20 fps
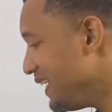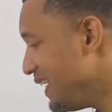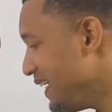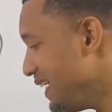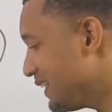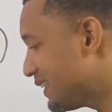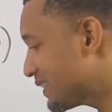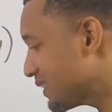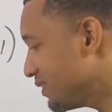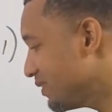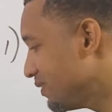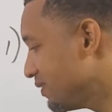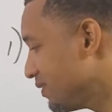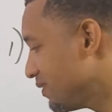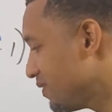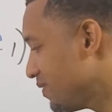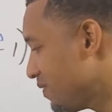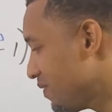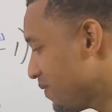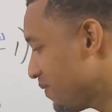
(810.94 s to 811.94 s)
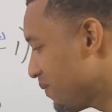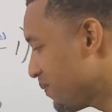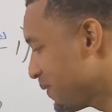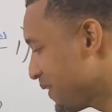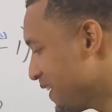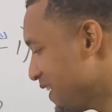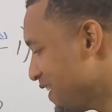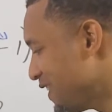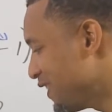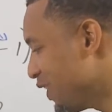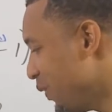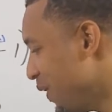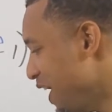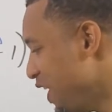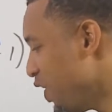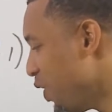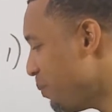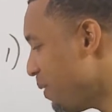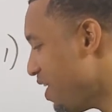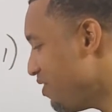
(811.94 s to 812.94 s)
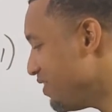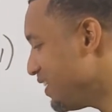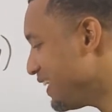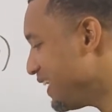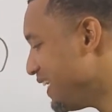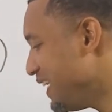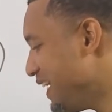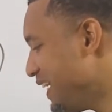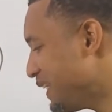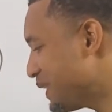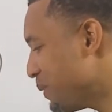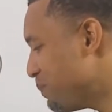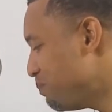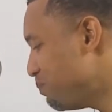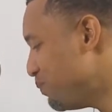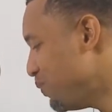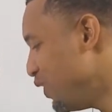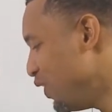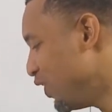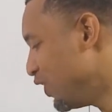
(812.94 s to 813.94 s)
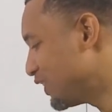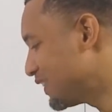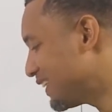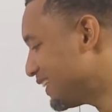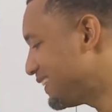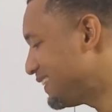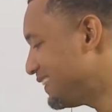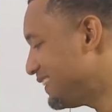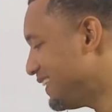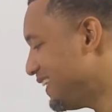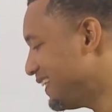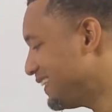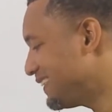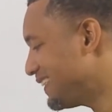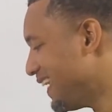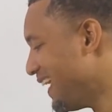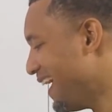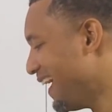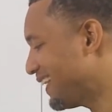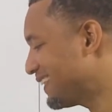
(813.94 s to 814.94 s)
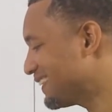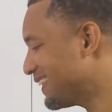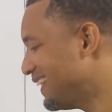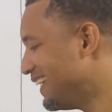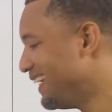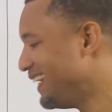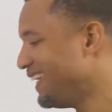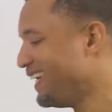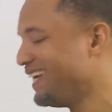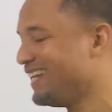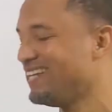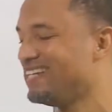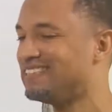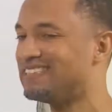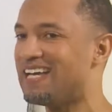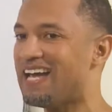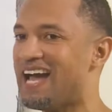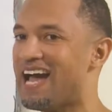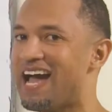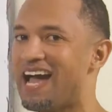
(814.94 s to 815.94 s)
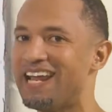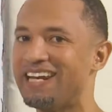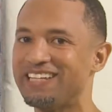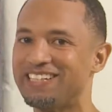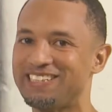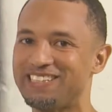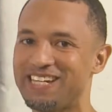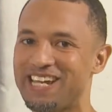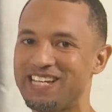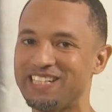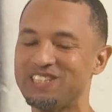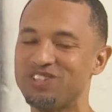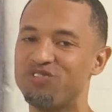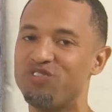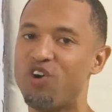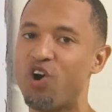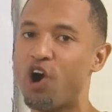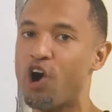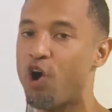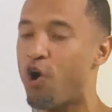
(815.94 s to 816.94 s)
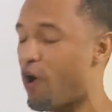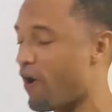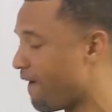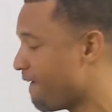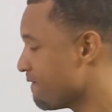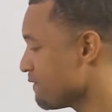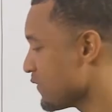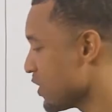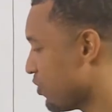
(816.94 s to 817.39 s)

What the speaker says: 8. So we end up having 8 plus 6x, ladies and gents, for our